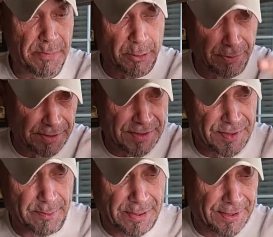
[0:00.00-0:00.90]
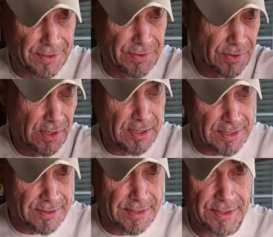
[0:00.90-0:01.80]
building this abundance
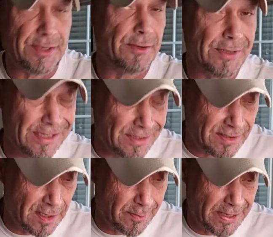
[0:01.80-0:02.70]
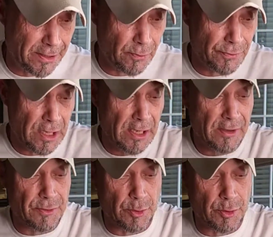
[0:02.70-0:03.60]
because it is underneath the Ten of Pentacles.
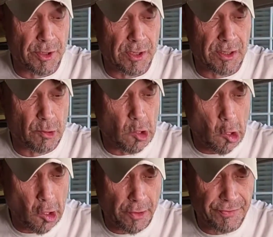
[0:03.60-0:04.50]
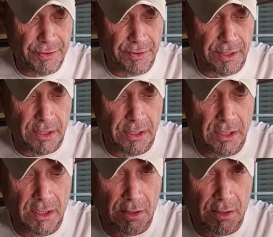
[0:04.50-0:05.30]
So you're going to constantly